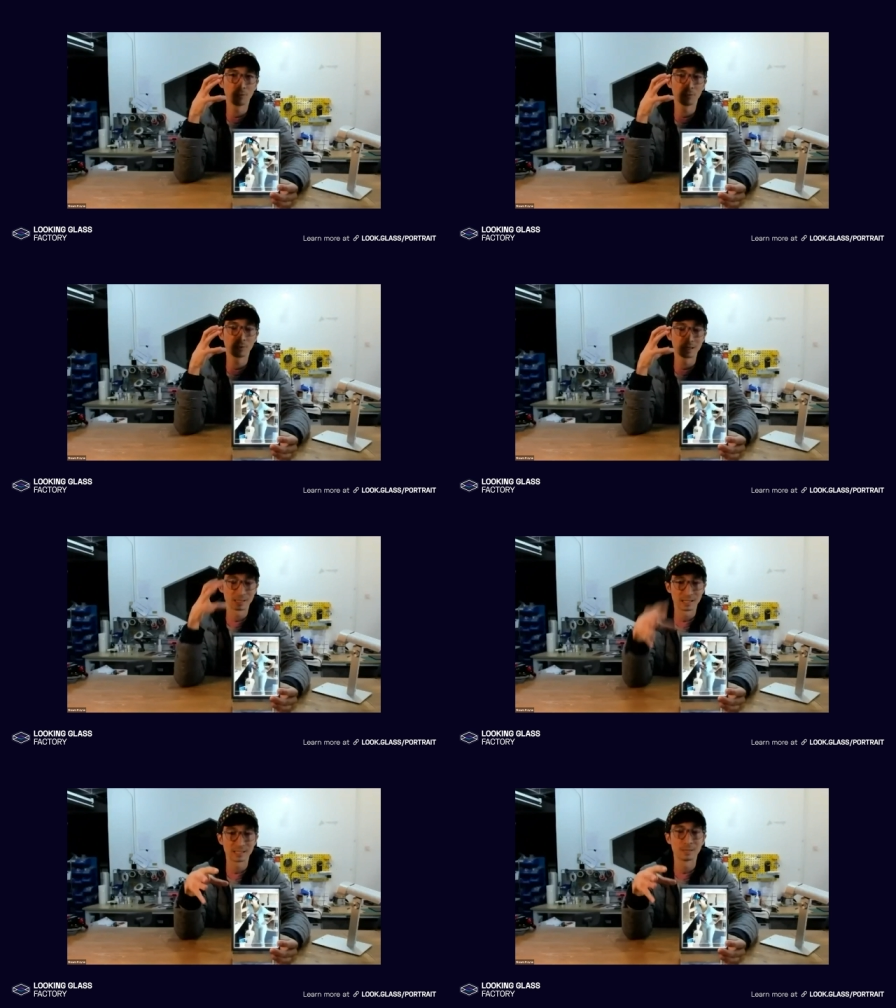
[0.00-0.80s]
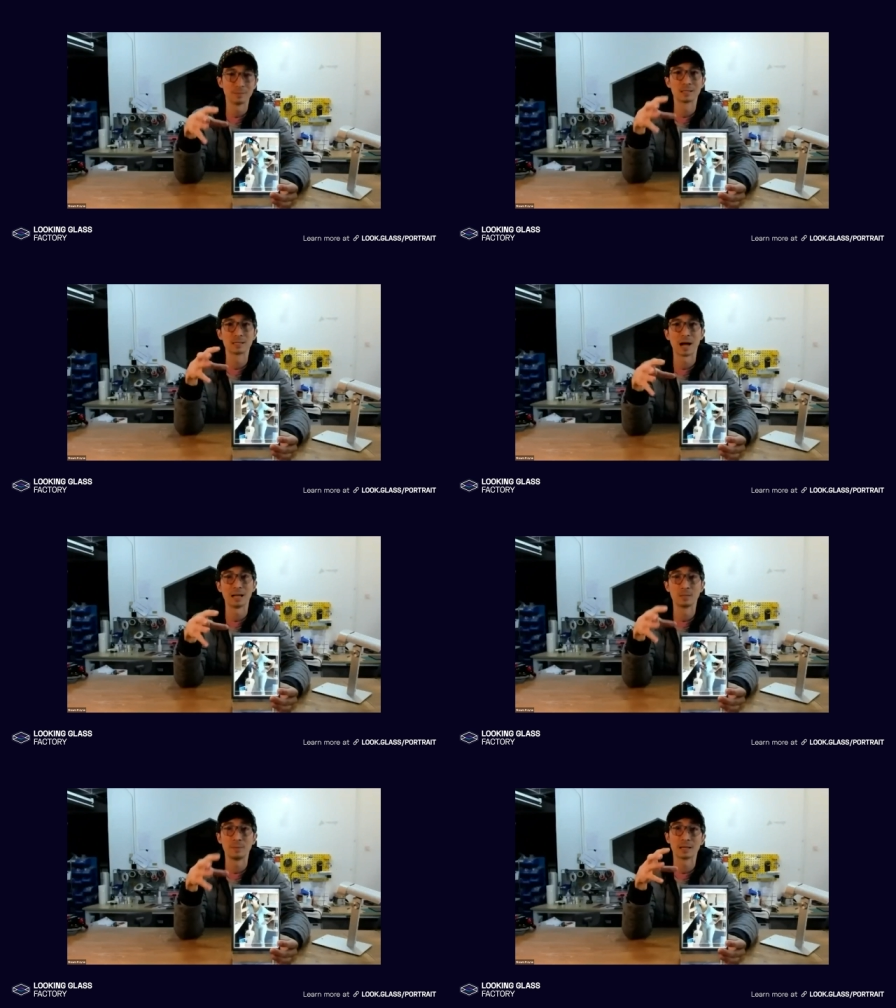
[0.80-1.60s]
this system is
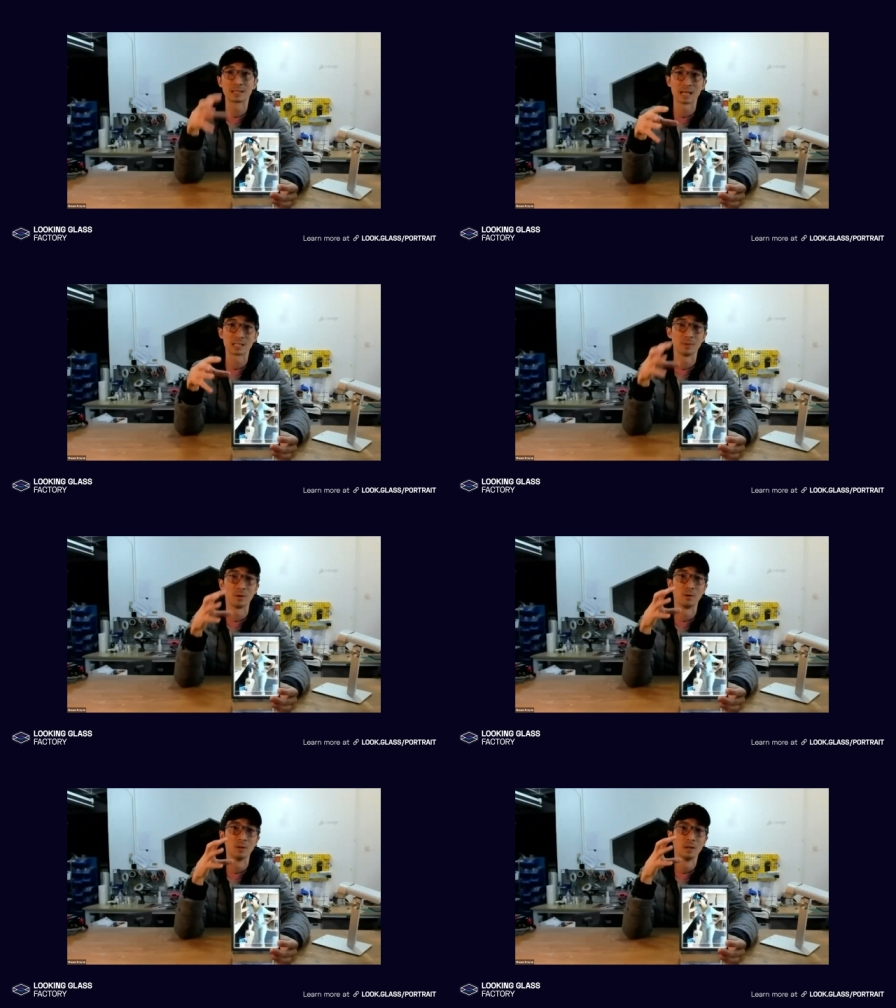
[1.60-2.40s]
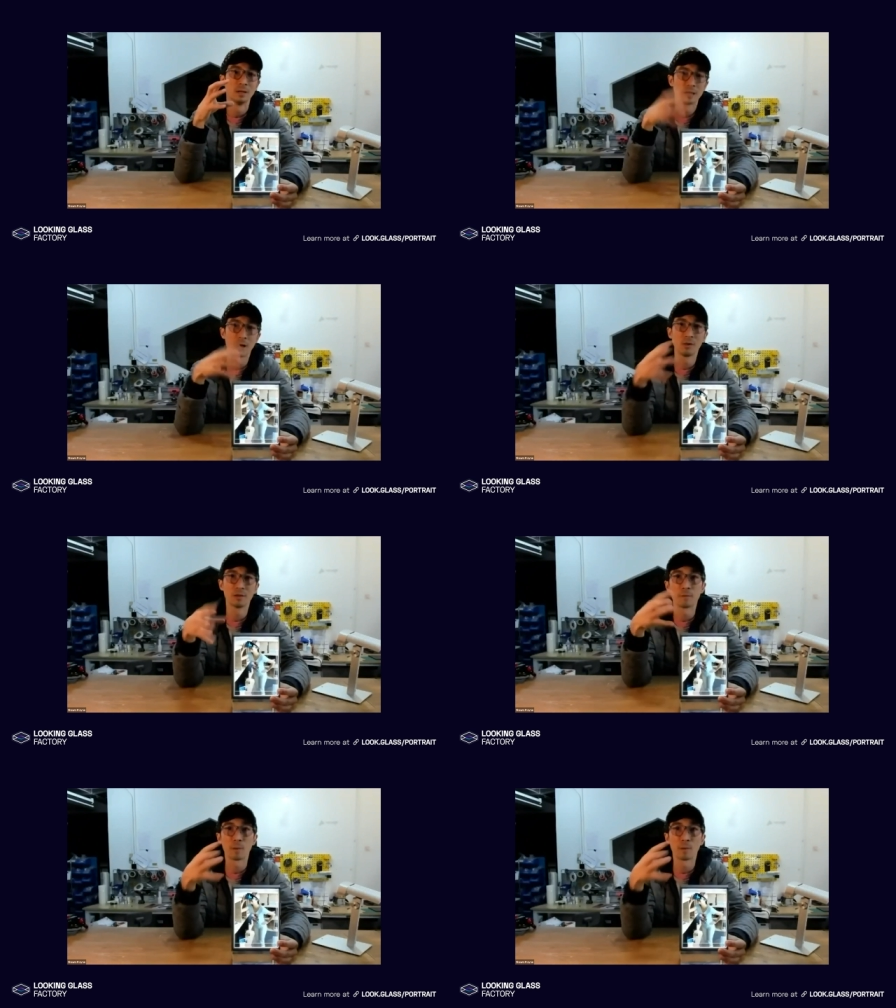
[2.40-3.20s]
designed to be accessible not only
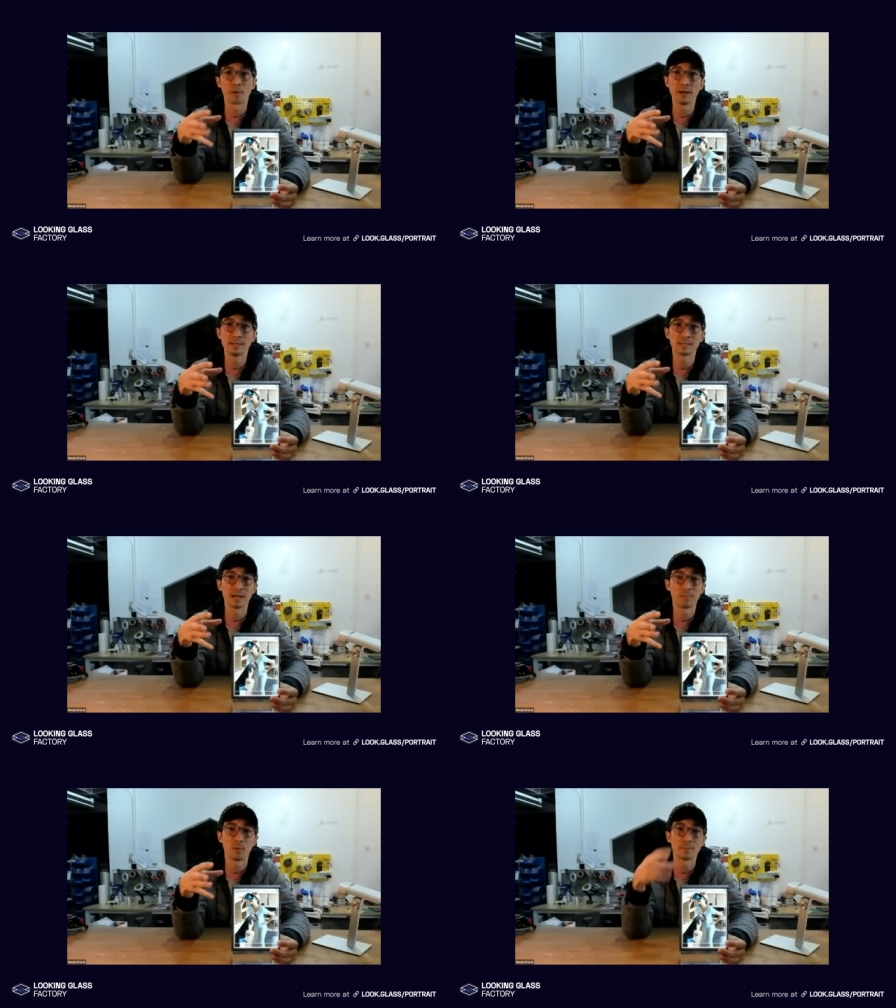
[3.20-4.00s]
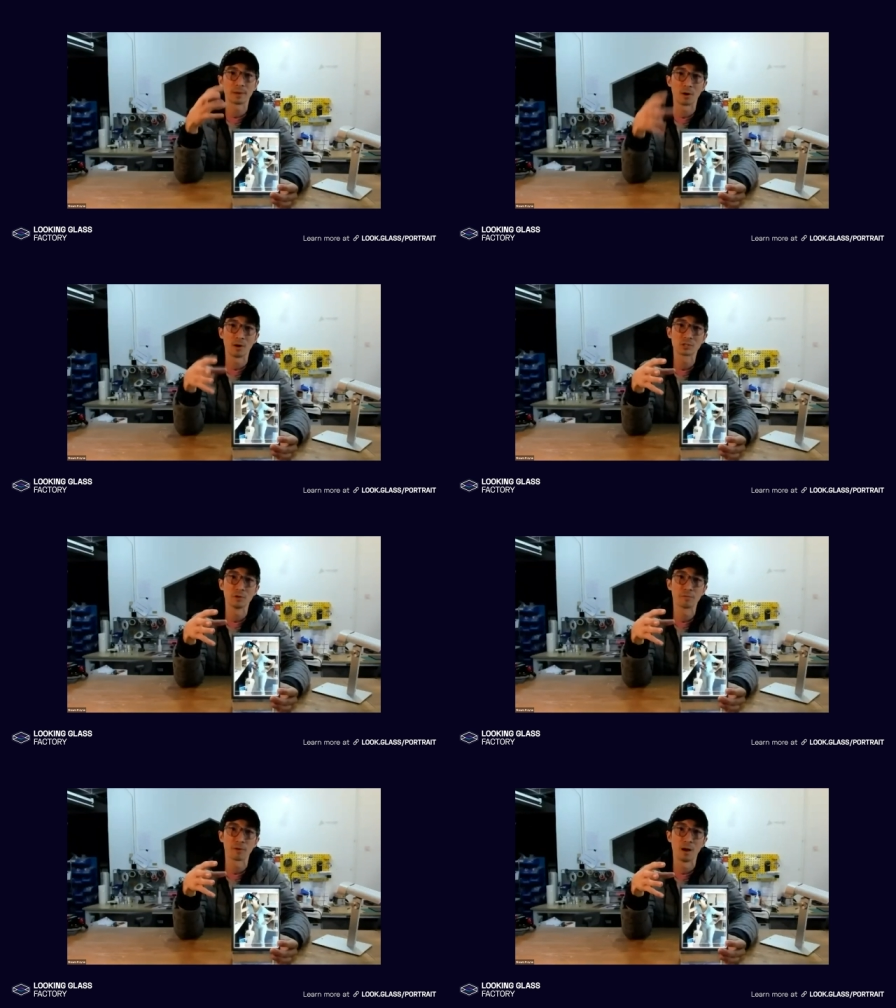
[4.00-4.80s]
from a price standpoint, but
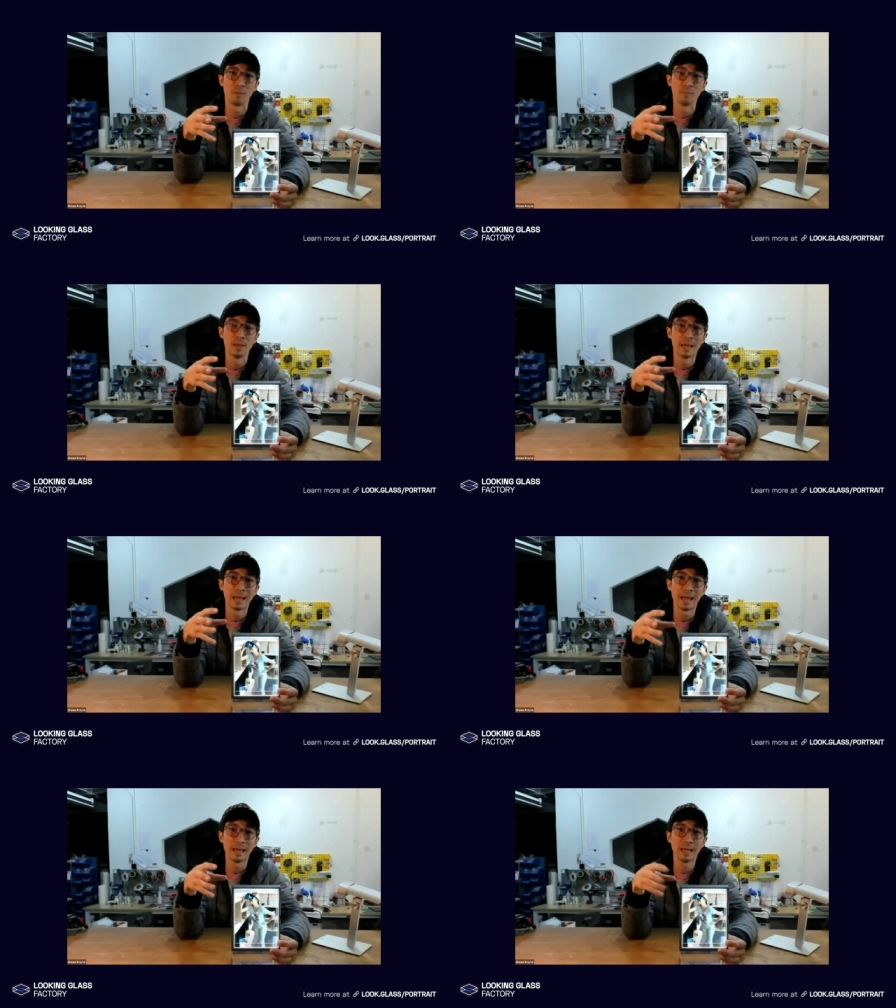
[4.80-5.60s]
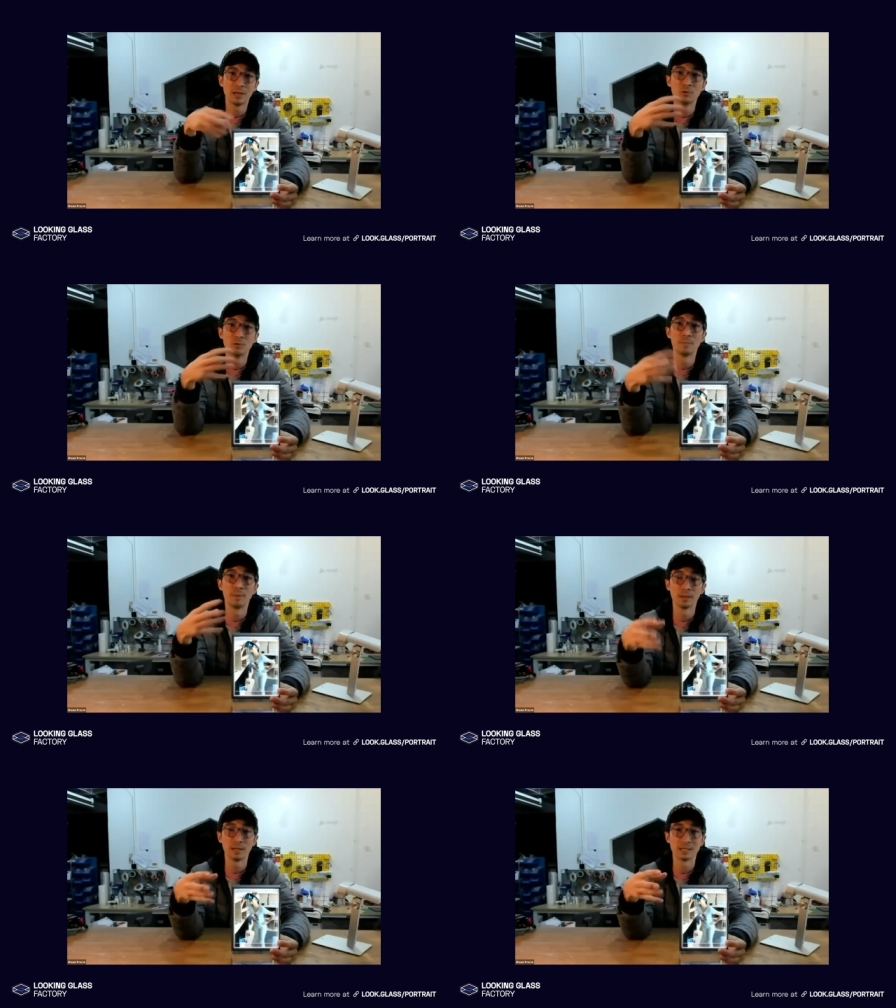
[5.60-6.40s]
also from a
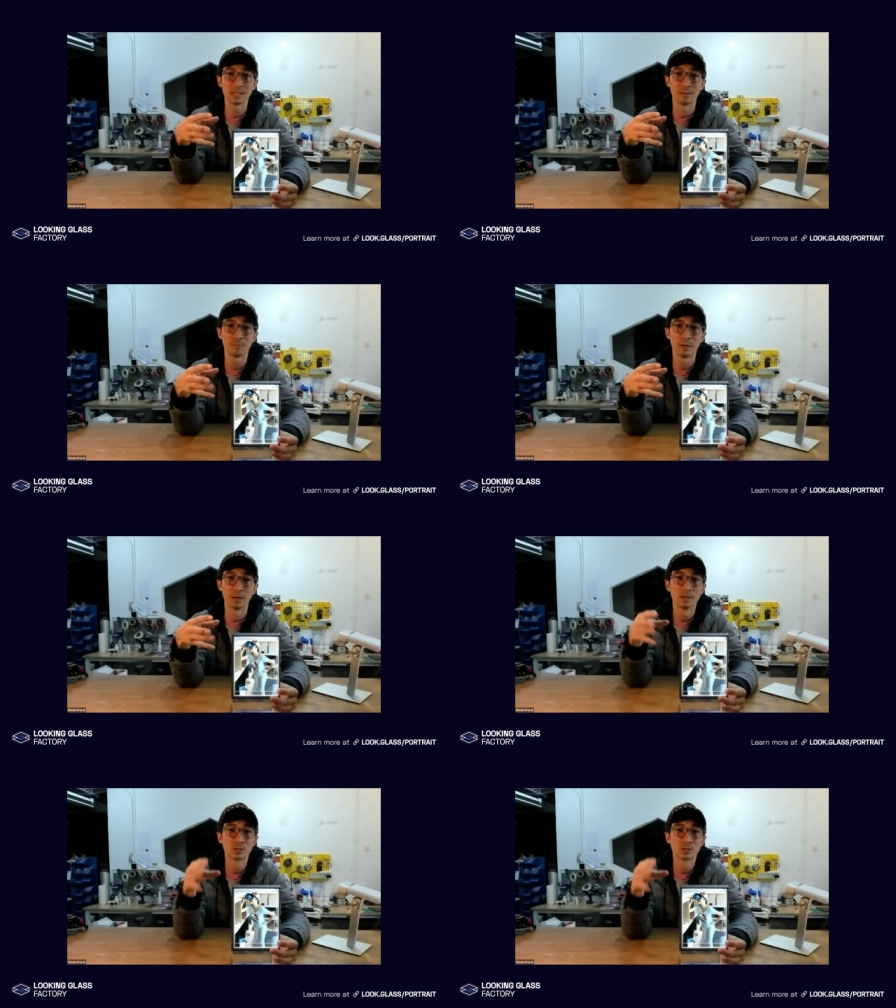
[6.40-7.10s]
usability standpoint.